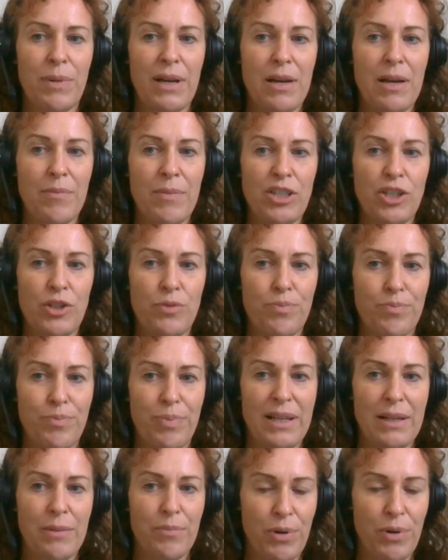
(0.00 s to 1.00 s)
by a much
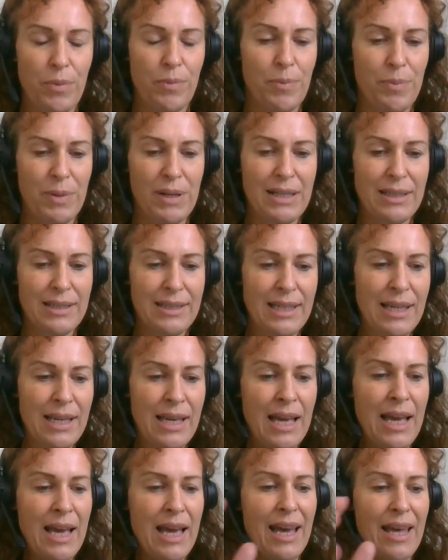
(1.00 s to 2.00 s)
better probability,
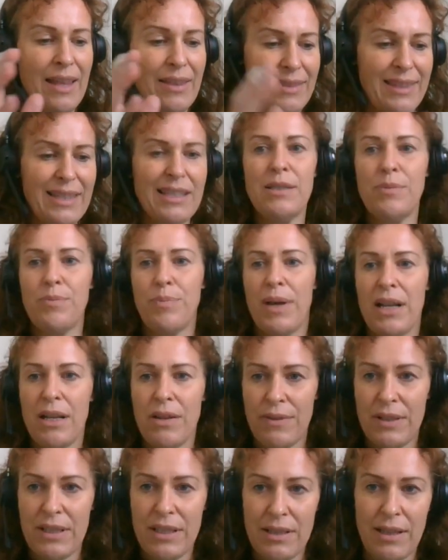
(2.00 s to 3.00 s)
and this
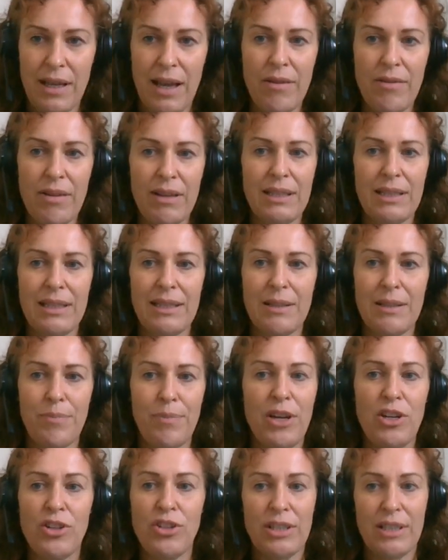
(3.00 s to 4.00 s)
benefits directly the
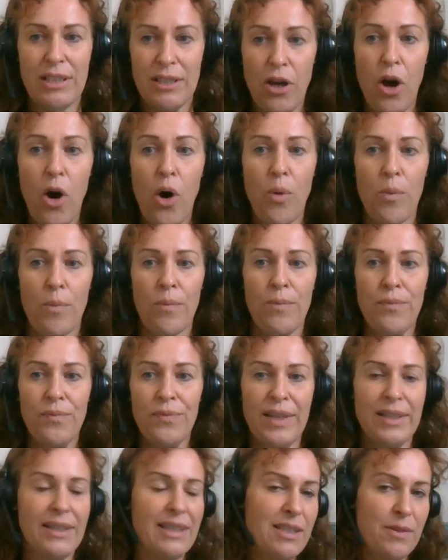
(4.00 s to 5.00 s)
patient at home
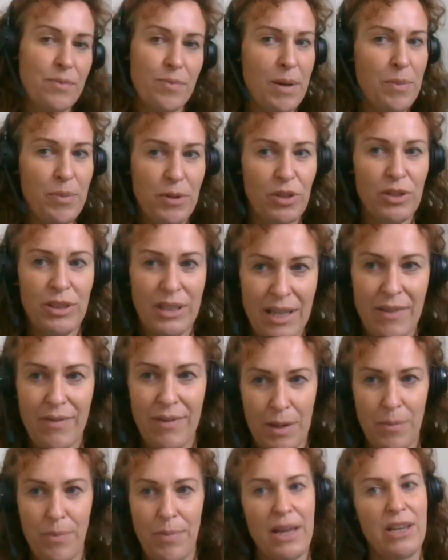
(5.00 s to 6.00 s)
that is maybe not
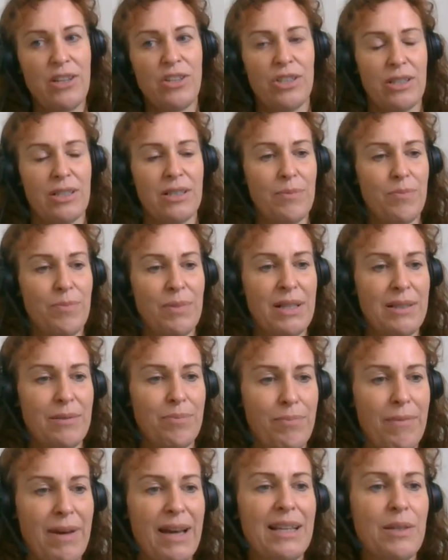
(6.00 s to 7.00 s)
even a patient, but
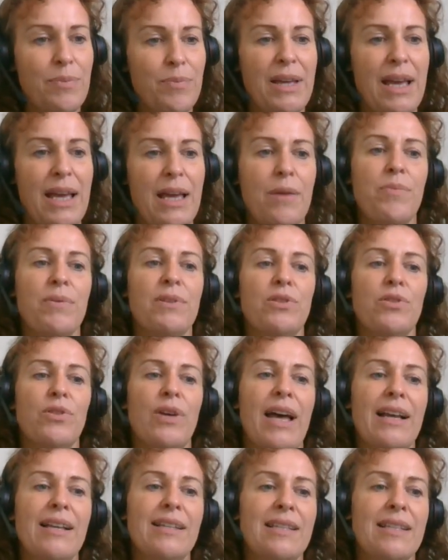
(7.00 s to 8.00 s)
might be able to
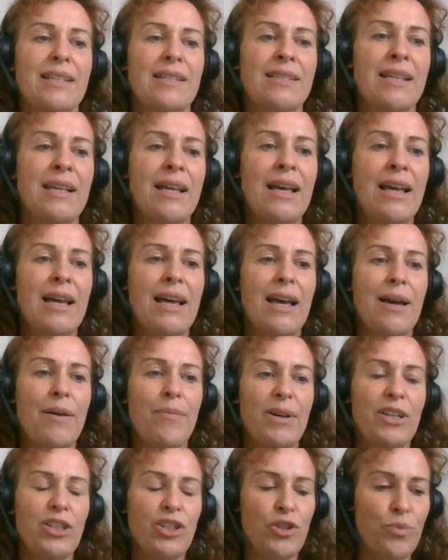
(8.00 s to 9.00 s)
access a
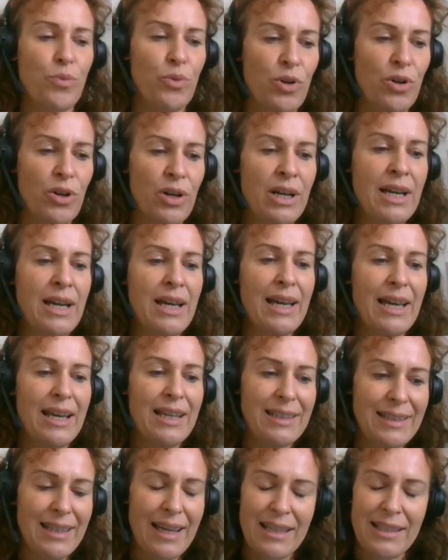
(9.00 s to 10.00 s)
much more
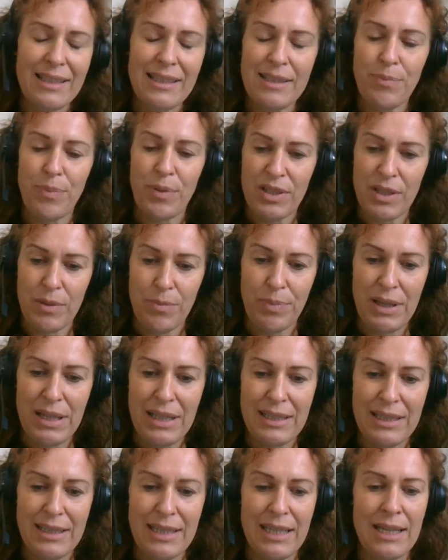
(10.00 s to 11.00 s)
intense
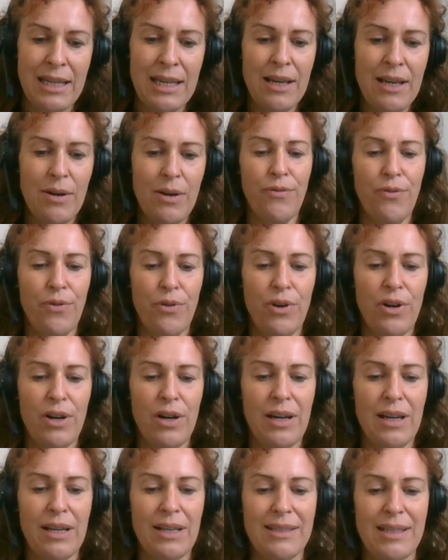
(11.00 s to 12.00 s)
possibility
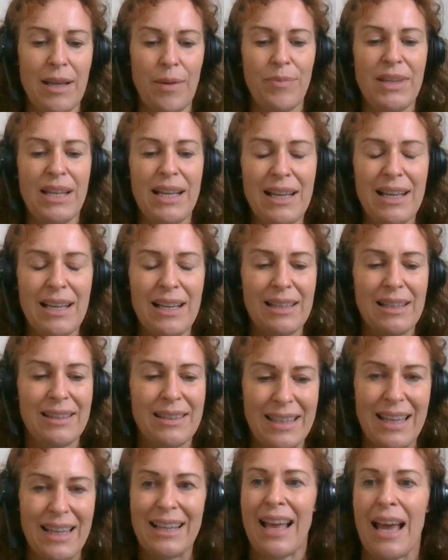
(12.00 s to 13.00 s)
for something
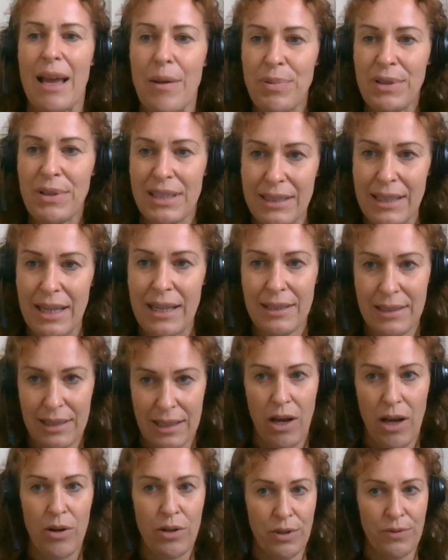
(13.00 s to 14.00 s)
that can be detected
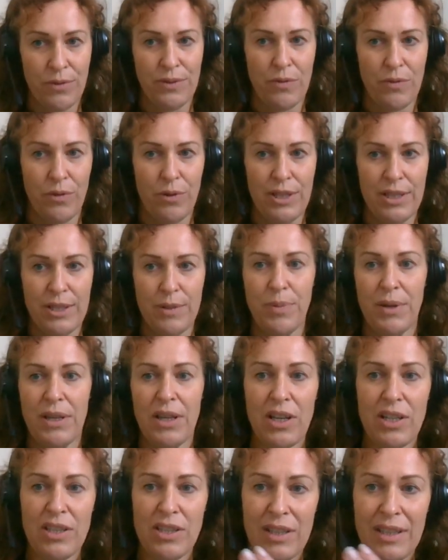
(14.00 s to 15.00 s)
out of the voice.
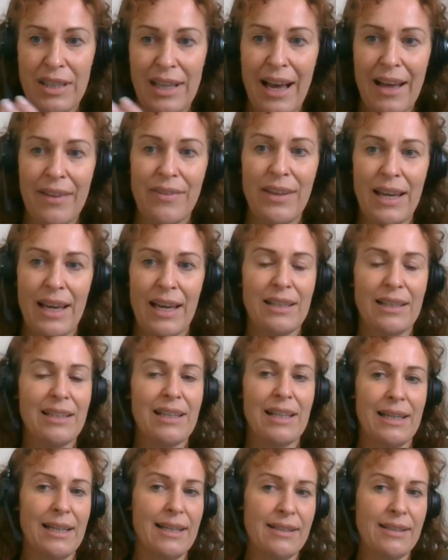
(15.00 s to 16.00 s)
Because on the other hand,
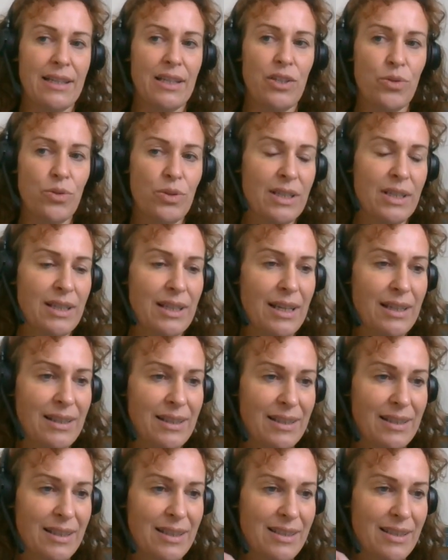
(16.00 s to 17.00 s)
clinics are using
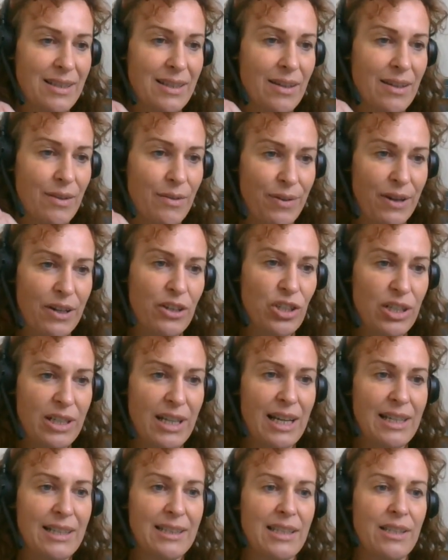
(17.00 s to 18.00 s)
this
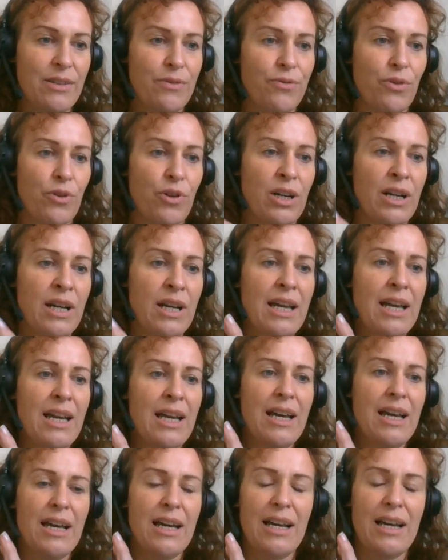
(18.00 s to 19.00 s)
functionality for
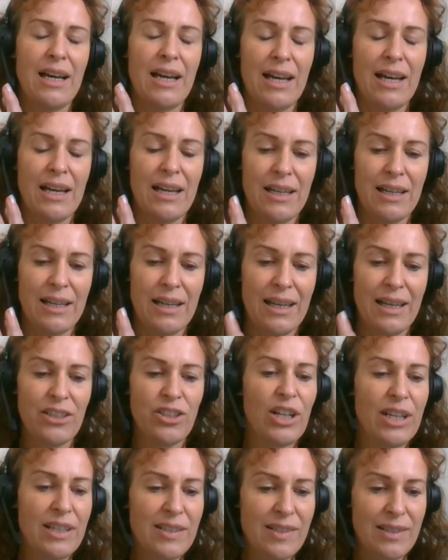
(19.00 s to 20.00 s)

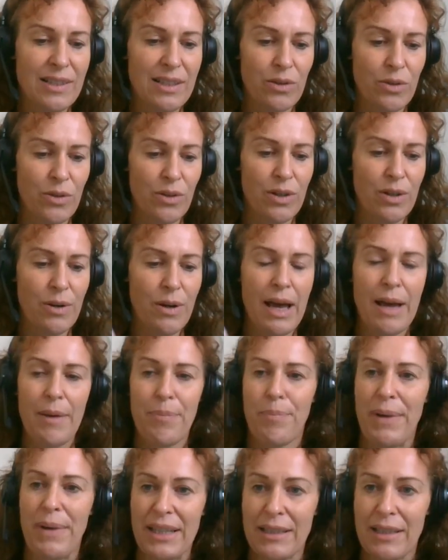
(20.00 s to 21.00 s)
adjusted or a
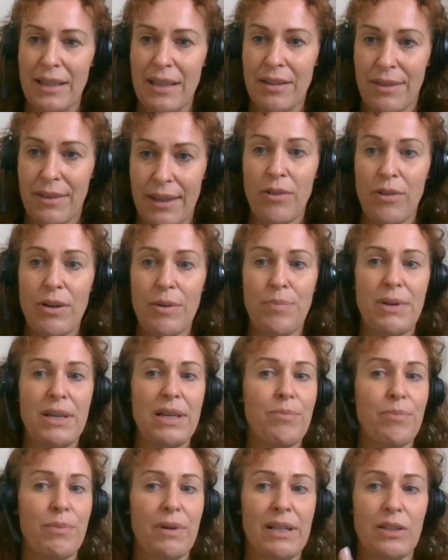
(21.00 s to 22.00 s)
better
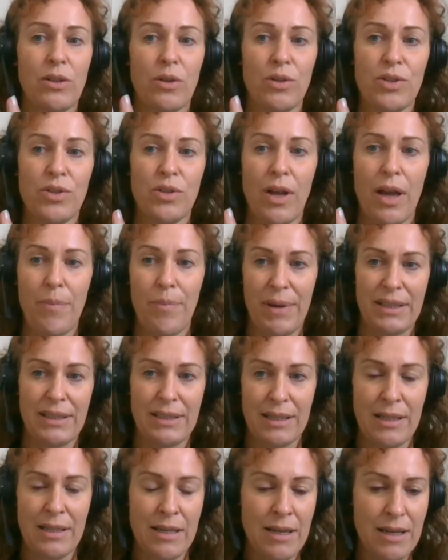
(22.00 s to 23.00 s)
therapy and also a
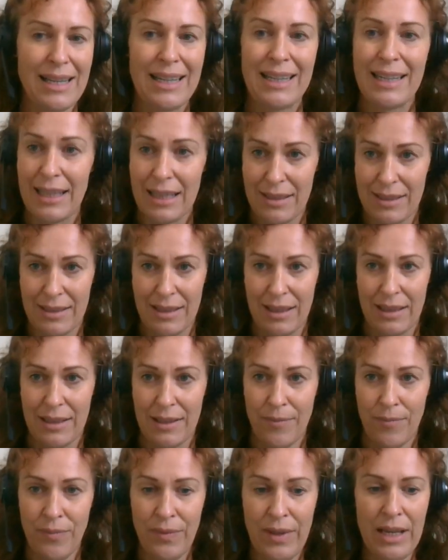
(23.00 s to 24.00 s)
better clinical
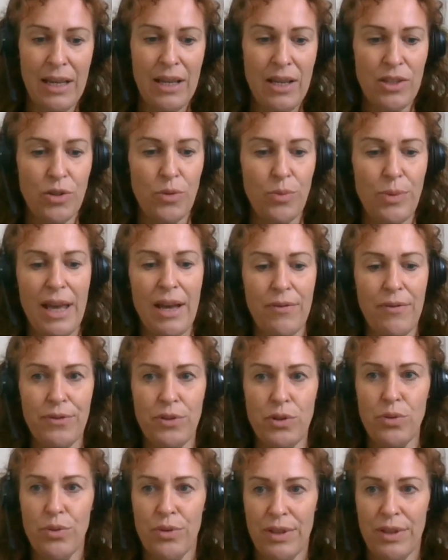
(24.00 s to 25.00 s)
study. So we have
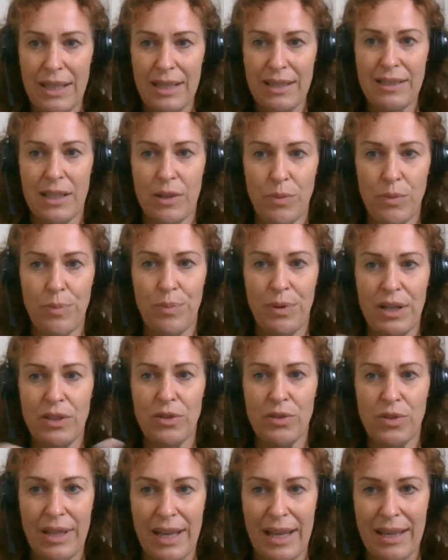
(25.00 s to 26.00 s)
two things that we bring
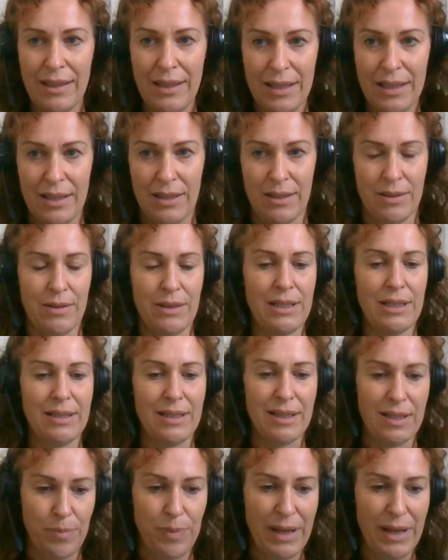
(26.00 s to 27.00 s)
together here in
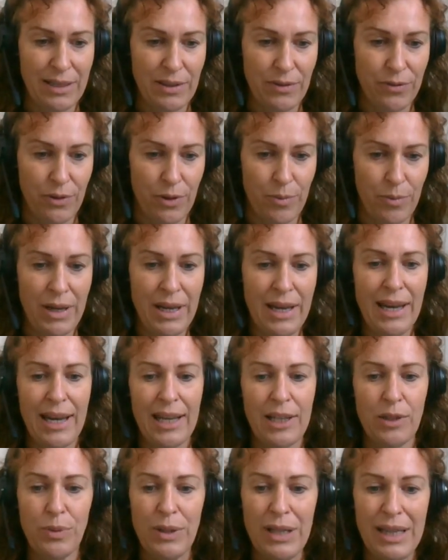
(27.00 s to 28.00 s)
this platform,
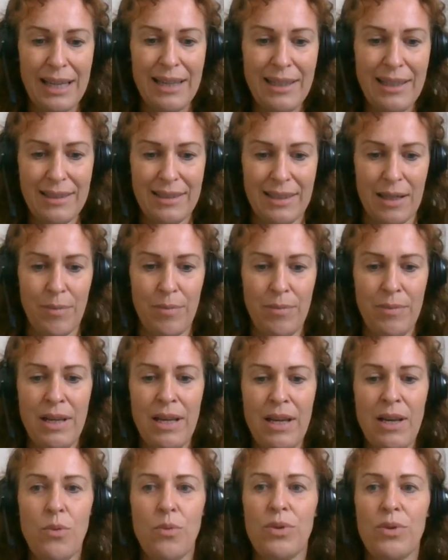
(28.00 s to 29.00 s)
and we link them
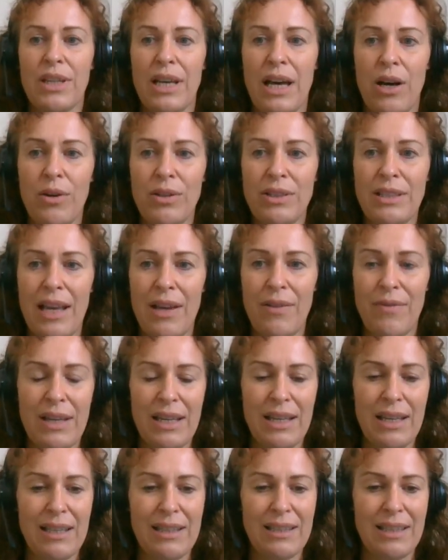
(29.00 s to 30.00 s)
without
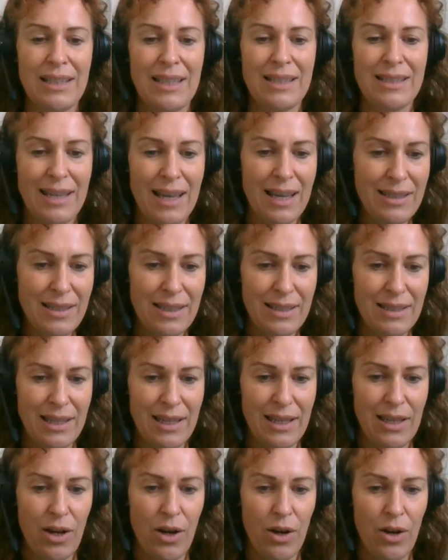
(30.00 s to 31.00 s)
having the
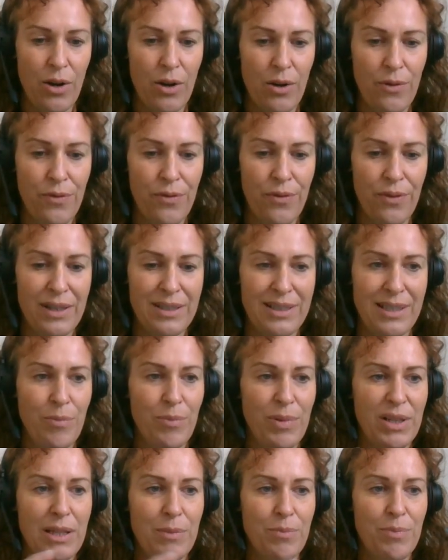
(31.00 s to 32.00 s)
necessity of
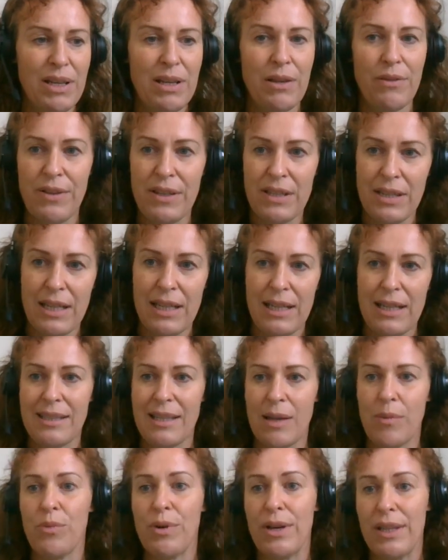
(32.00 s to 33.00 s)
somebody being physically
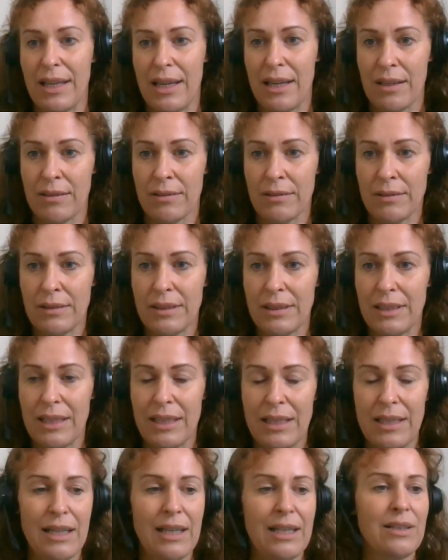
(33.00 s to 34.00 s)
somewhere there,
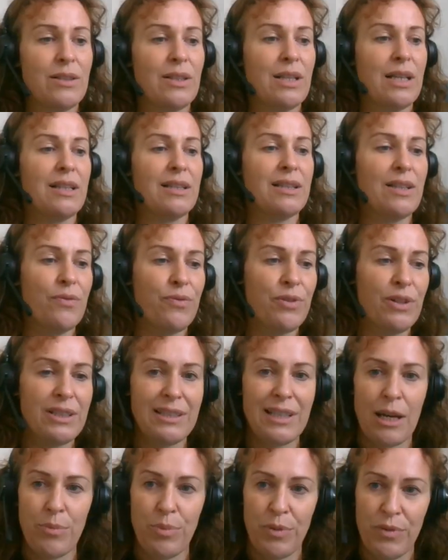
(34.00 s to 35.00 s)
yeah, and different
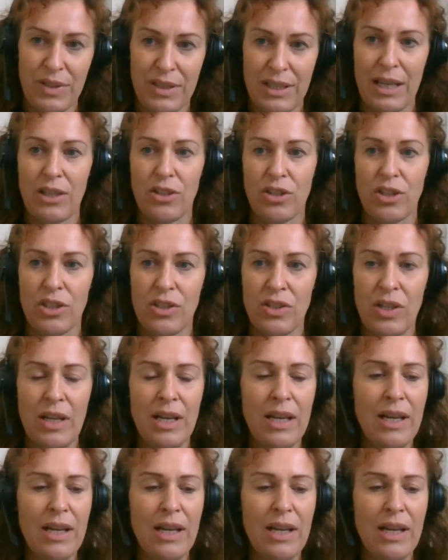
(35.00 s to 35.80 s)
type of stages.